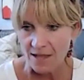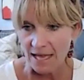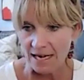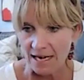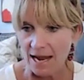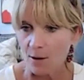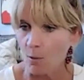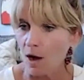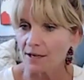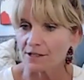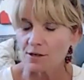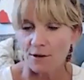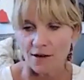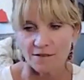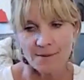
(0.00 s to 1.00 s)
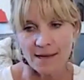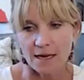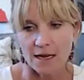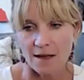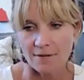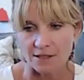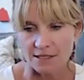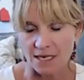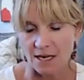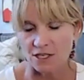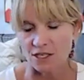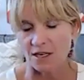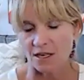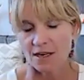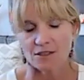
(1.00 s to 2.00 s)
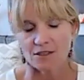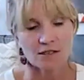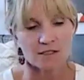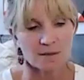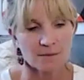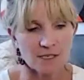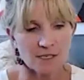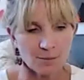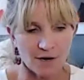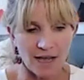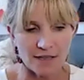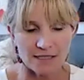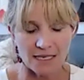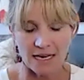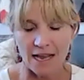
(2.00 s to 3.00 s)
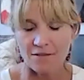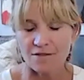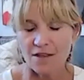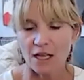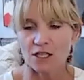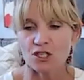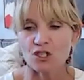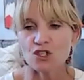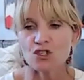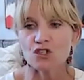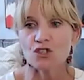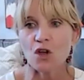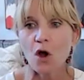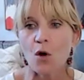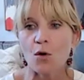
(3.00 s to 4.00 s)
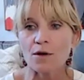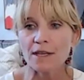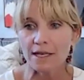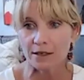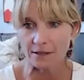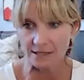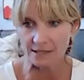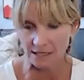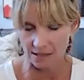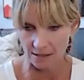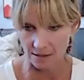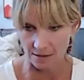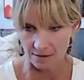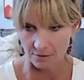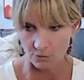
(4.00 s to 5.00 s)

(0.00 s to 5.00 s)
And I walked away from that conversation and I took some deep breaths and I felt so guilty,